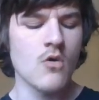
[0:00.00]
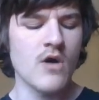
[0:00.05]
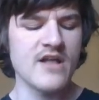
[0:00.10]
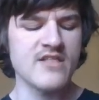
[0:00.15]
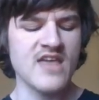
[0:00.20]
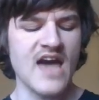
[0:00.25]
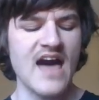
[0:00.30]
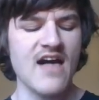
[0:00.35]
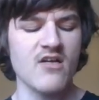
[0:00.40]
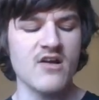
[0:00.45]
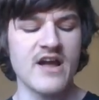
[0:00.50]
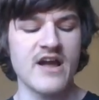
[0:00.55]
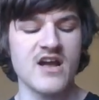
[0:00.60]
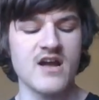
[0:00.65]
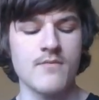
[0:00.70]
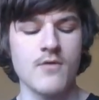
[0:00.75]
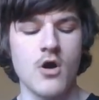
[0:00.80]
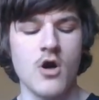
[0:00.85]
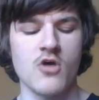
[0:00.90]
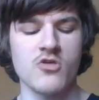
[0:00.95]
And Tyler
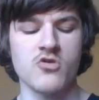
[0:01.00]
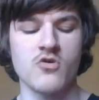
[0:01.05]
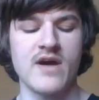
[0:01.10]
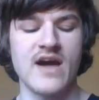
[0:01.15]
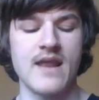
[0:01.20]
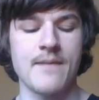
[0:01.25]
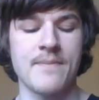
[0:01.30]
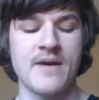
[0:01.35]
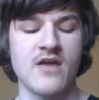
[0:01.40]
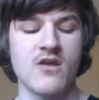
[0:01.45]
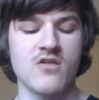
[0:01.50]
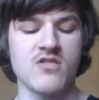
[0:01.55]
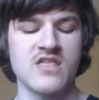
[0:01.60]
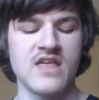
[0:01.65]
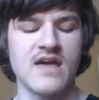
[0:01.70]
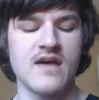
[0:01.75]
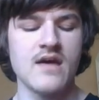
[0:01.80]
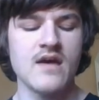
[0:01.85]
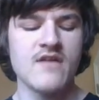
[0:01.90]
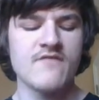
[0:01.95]
Ankrum also got a
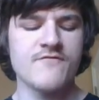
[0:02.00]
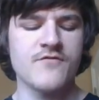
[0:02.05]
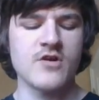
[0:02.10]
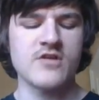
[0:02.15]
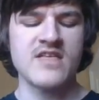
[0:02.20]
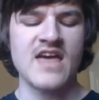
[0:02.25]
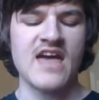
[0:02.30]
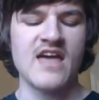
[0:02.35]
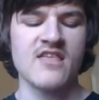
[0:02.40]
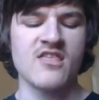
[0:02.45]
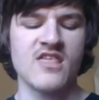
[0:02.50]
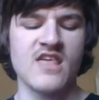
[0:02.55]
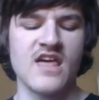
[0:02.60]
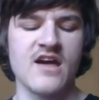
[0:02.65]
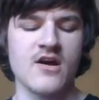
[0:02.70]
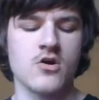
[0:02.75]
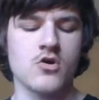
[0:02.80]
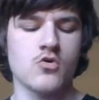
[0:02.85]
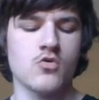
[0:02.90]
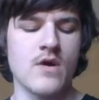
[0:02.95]
penalty for the
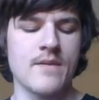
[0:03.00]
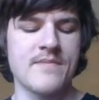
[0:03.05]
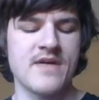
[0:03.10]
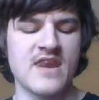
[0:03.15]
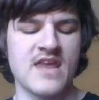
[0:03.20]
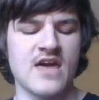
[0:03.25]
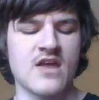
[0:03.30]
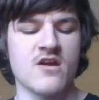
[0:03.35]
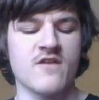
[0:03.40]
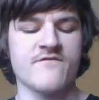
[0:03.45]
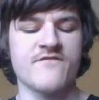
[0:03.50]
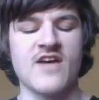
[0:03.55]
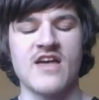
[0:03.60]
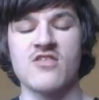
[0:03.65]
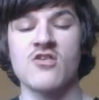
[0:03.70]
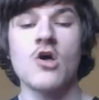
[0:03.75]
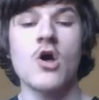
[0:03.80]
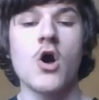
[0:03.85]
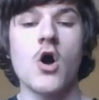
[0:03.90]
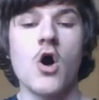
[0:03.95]
equipment
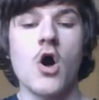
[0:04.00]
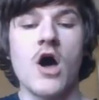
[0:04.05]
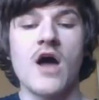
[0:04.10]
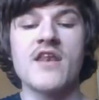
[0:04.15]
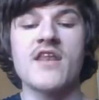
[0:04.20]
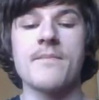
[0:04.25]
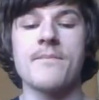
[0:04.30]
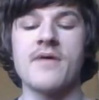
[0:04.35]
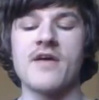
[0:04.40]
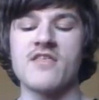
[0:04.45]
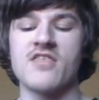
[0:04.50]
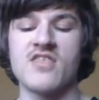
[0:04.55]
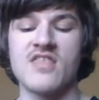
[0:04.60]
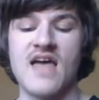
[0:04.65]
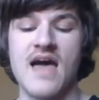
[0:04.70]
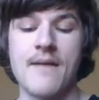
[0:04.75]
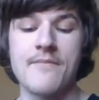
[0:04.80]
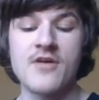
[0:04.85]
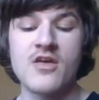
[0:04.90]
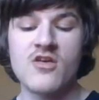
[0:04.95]
interface on the pit
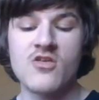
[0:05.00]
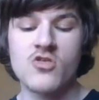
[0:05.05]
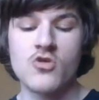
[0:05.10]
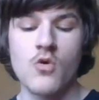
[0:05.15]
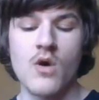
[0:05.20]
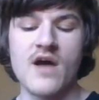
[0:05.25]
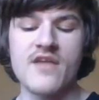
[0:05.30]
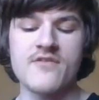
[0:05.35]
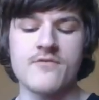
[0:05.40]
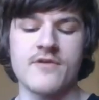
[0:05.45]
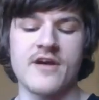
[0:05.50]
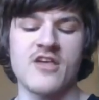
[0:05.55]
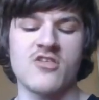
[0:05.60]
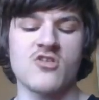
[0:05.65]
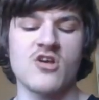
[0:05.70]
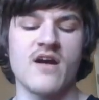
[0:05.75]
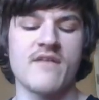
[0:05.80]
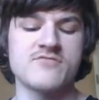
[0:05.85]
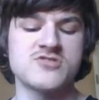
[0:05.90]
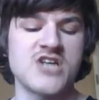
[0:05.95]
stop. So on the
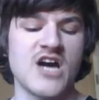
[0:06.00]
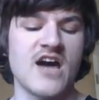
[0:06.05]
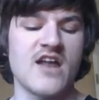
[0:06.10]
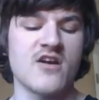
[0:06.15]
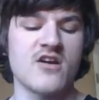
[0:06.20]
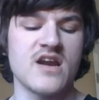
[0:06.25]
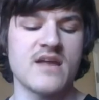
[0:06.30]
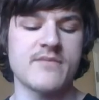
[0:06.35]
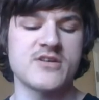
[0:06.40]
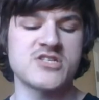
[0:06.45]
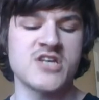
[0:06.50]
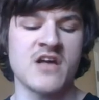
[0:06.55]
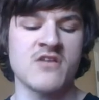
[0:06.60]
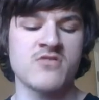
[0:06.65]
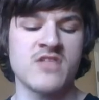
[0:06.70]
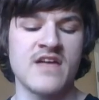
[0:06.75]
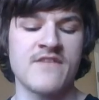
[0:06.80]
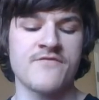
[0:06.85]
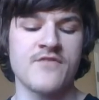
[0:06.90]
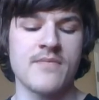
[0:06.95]
restart, John Hunter Nemechek
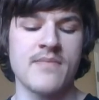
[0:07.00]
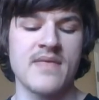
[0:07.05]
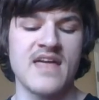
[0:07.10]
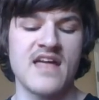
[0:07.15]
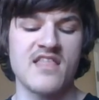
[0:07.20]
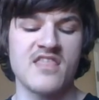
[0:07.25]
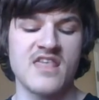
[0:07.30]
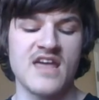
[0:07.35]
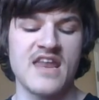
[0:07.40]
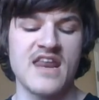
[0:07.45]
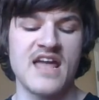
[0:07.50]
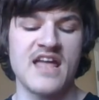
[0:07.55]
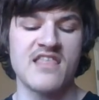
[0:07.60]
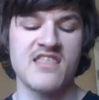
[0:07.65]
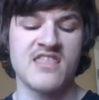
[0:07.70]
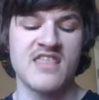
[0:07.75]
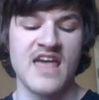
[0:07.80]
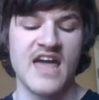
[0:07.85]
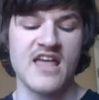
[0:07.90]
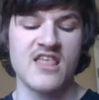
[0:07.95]
lead from the inside and
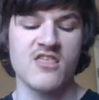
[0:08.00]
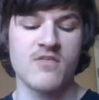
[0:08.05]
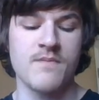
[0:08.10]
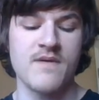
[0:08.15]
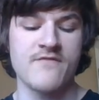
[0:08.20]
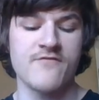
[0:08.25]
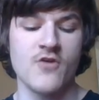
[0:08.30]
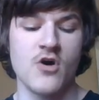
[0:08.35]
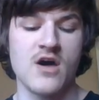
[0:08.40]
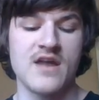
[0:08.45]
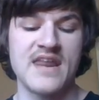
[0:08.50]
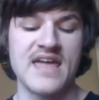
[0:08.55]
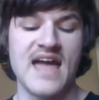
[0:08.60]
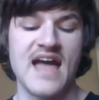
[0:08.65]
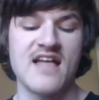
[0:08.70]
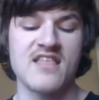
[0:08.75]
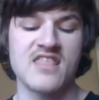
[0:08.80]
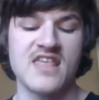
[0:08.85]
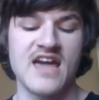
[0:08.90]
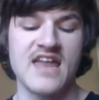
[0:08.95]
Zane Smith on the
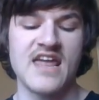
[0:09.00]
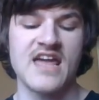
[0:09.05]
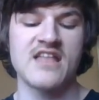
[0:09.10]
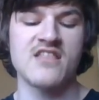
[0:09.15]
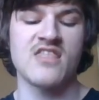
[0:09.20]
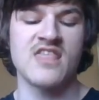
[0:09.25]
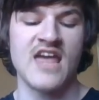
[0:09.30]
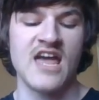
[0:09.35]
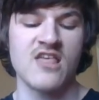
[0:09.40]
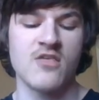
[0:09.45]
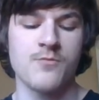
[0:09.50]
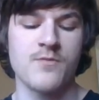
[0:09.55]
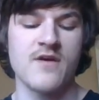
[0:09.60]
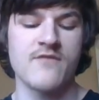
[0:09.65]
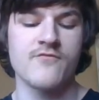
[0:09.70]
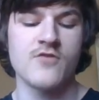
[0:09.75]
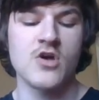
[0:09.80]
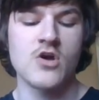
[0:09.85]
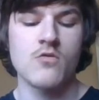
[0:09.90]
outside. And Zane Smith